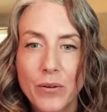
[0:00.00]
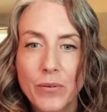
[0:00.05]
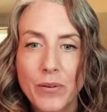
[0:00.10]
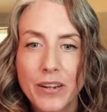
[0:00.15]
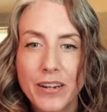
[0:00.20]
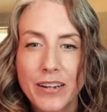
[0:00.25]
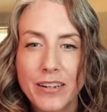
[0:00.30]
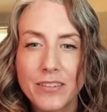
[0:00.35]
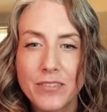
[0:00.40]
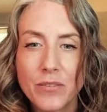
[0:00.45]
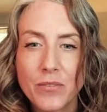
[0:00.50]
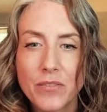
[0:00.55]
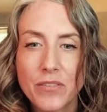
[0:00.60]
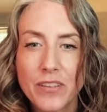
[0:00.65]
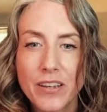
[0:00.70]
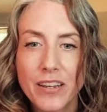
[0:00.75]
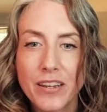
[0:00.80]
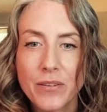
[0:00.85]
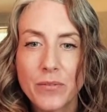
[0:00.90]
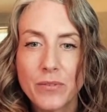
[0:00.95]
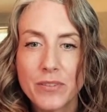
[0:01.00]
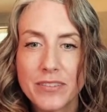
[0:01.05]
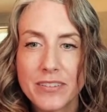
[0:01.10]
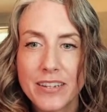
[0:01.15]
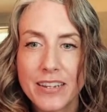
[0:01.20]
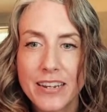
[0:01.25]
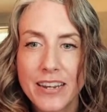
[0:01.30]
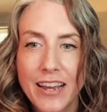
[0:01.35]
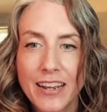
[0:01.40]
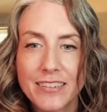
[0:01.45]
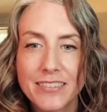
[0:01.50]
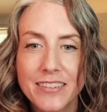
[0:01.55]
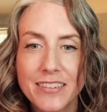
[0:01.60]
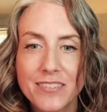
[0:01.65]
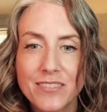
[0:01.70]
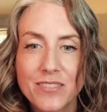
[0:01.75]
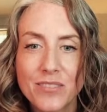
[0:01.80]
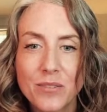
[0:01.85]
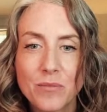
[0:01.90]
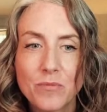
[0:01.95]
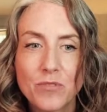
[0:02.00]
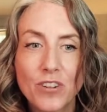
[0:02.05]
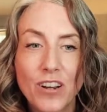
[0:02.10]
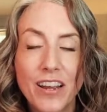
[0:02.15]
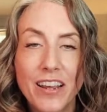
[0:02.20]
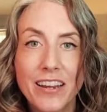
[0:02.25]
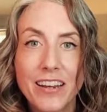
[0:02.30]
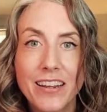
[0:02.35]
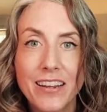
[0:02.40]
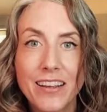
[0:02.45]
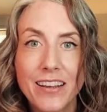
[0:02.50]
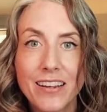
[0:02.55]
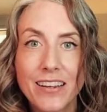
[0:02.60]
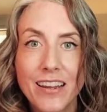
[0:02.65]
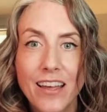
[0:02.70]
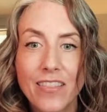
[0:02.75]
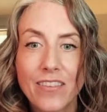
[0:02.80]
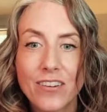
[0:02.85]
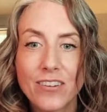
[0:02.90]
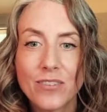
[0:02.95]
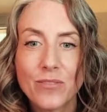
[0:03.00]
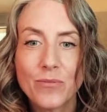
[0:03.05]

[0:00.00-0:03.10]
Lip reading: I don't think it was connecting, so I'm trying it